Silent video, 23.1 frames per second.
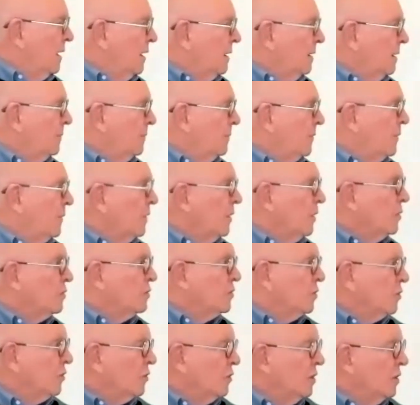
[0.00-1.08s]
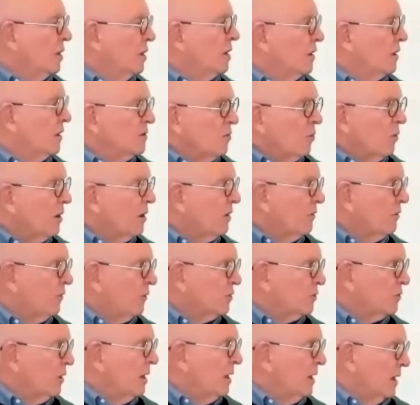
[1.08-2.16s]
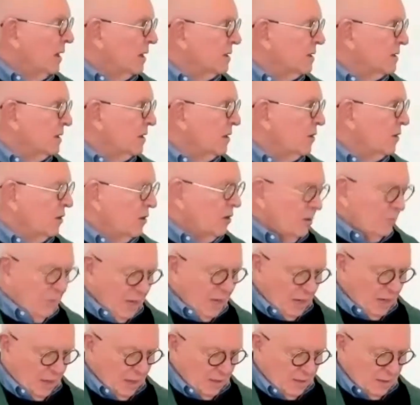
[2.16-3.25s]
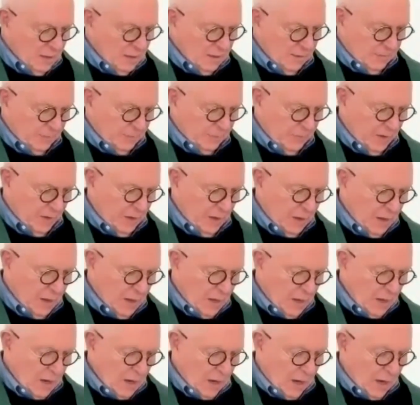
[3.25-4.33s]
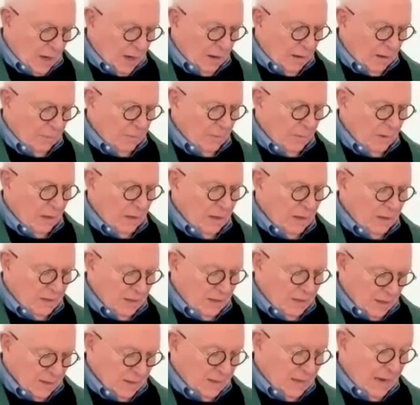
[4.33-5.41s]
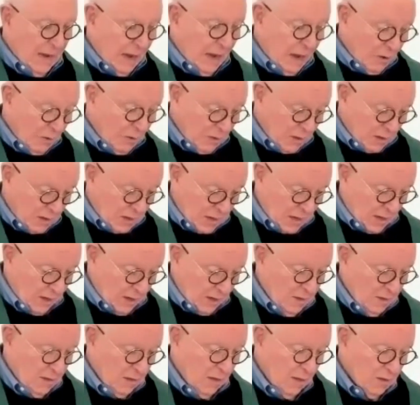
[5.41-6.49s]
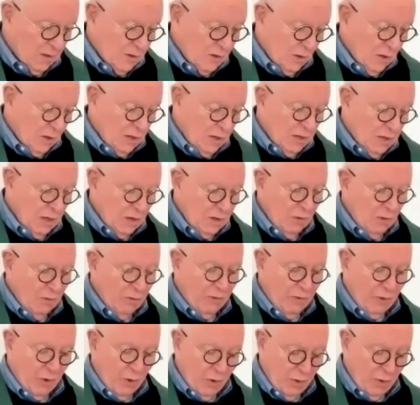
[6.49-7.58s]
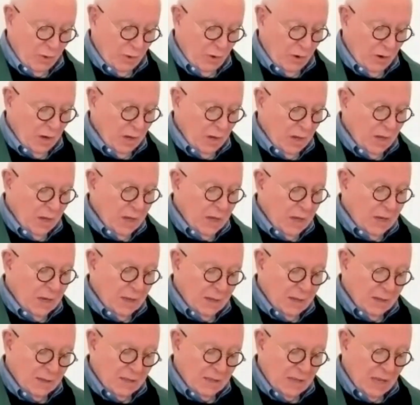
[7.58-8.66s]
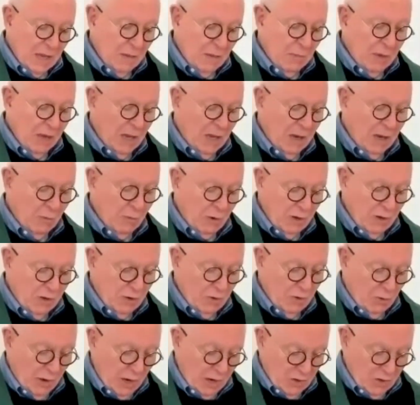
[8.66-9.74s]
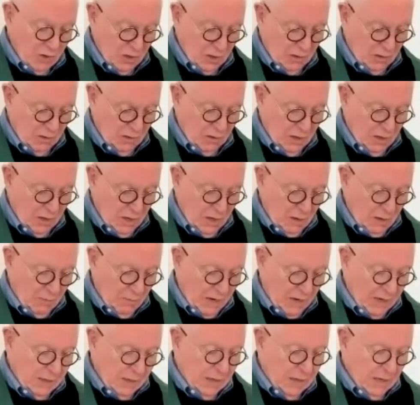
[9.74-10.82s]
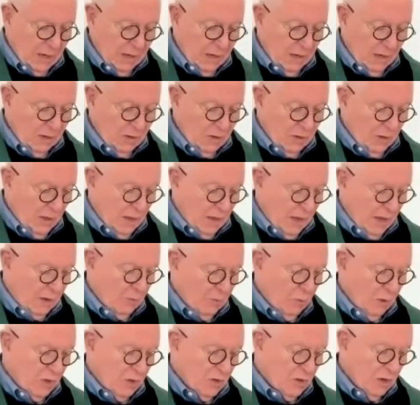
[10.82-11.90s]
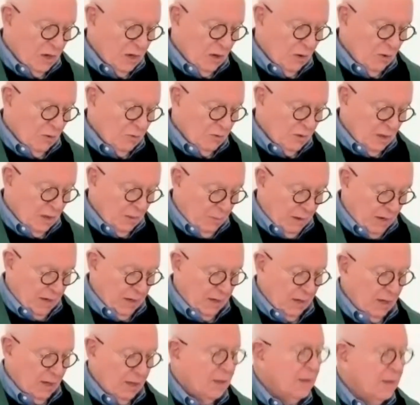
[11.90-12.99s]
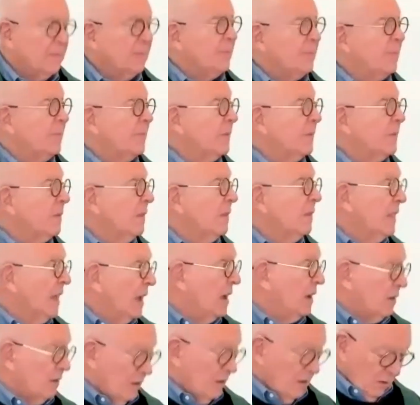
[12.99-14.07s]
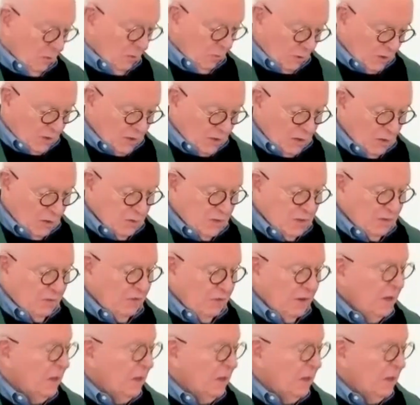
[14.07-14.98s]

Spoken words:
on. Those are wonderful trainings that are good days. He says, now the task is to continue further in the same inward direction by attending to that which knows the body, that which knows the